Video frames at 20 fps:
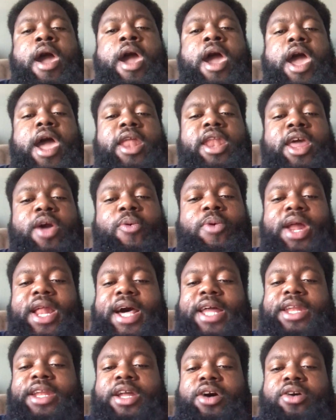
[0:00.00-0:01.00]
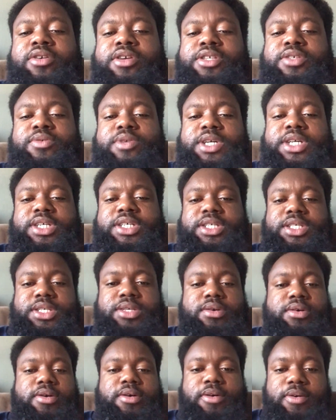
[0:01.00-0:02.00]
And then what I noticed was
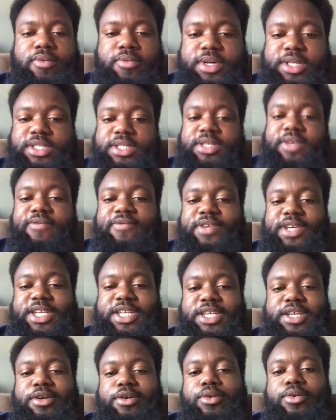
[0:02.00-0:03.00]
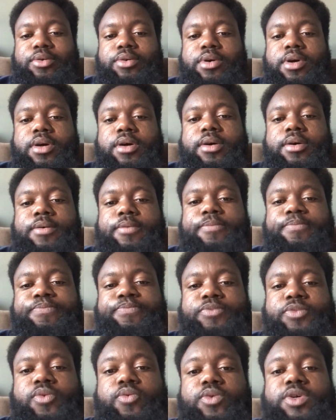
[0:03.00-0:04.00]
once the video
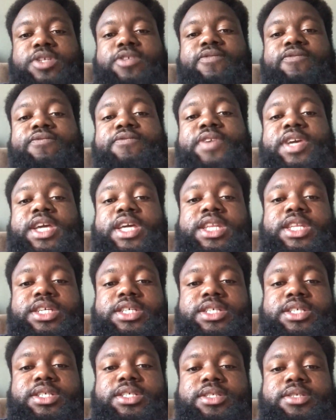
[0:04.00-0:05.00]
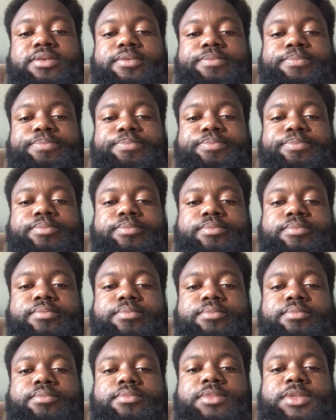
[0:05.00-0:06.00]
was finished,
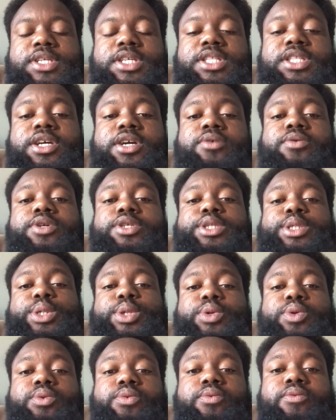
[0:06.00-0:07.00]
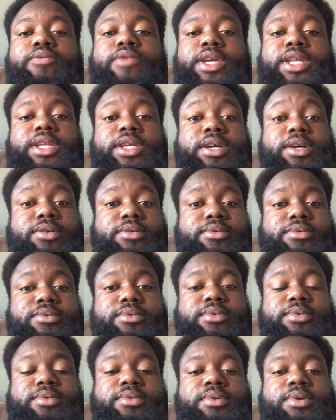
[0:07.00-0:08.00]
there were two videos.
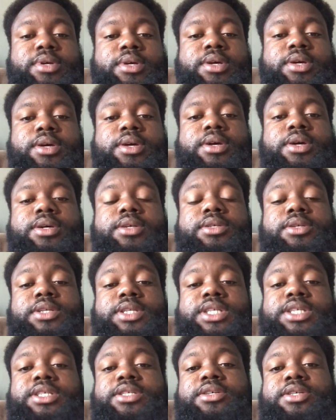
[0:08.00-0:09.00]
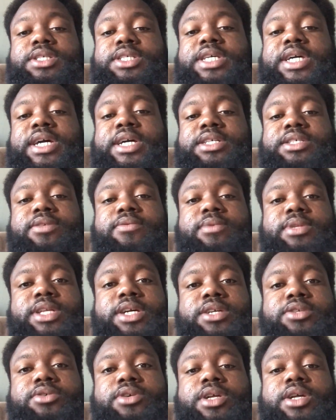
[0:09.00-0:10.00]
So these are signs of
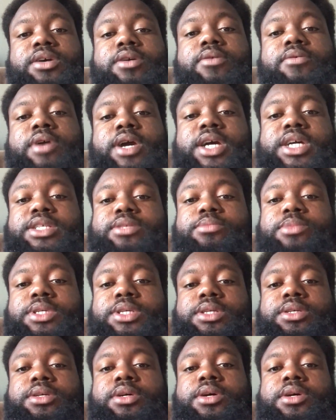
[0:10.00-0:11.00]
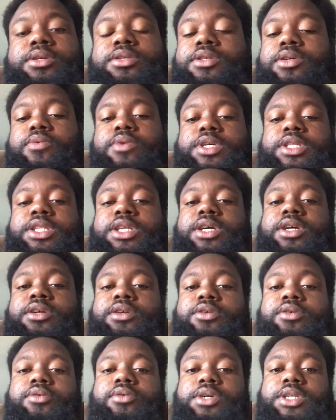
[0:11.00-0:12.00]
electronic harassment. So what they're
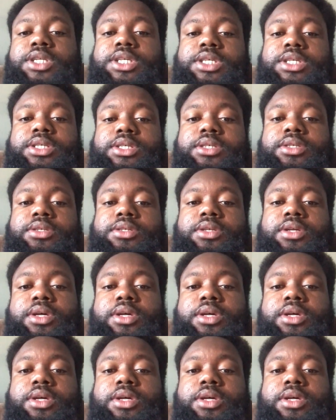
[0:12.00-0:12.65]
doing is